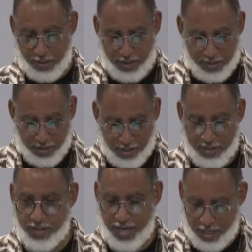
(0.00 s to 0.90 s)
Because yeah.
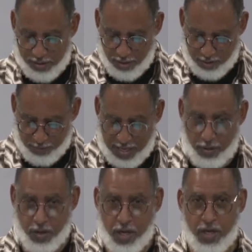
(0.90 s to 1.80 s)
today it's all
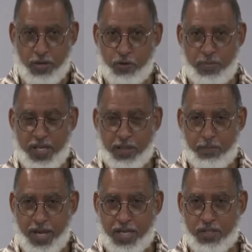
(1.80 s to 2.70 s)
about you be the
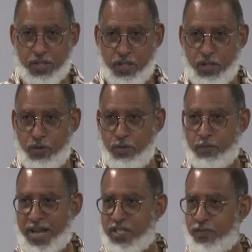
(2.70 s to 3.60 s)
best you,
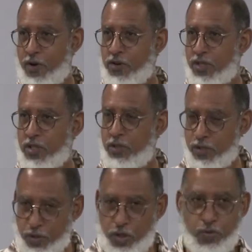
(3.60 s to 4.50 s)
best
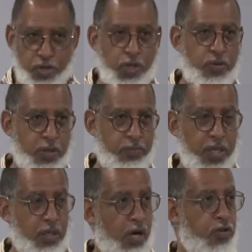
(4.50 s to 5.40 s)
version you you can
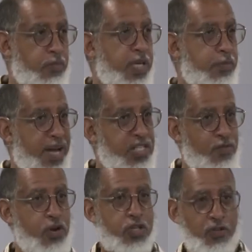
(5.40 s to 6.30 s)
be. No, you be the best
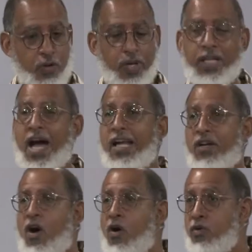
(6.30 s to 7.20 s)
version of you that God
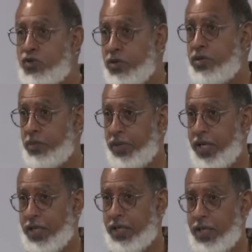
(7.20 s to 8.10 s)
calls you to
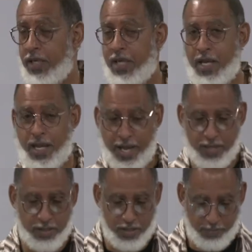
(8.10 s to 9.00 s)
be.
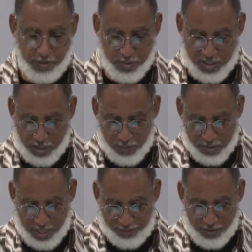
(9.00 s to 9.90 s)
And some people say, well,
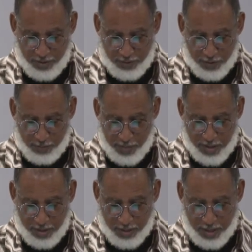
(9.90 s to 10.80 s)
Stephen, you're very
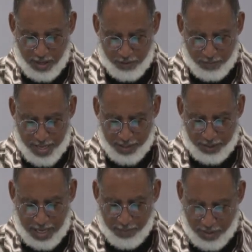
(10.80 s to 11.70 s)

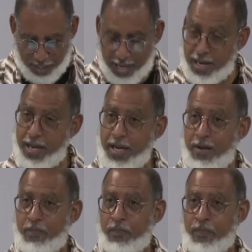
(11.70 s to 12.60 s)
narrow-minded. I'm glad I am.